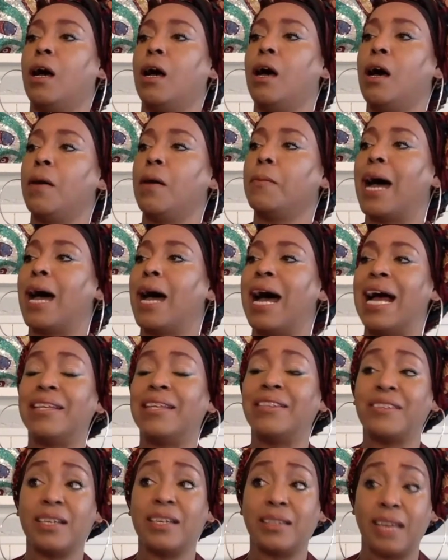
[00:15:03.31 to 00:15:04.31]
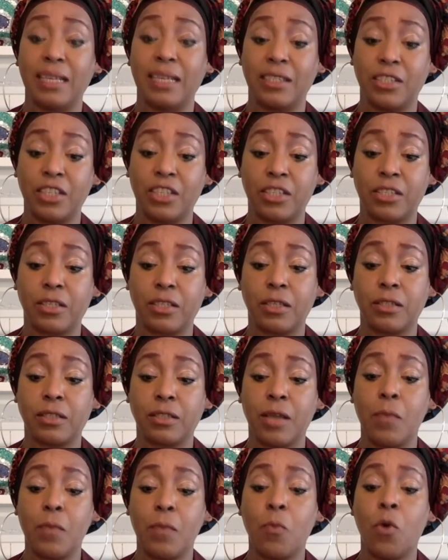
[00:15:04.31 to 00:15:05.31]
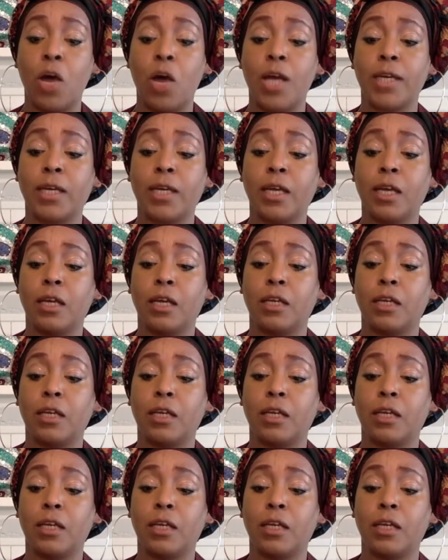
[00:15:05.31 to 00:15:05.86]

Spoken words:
I think that's just someone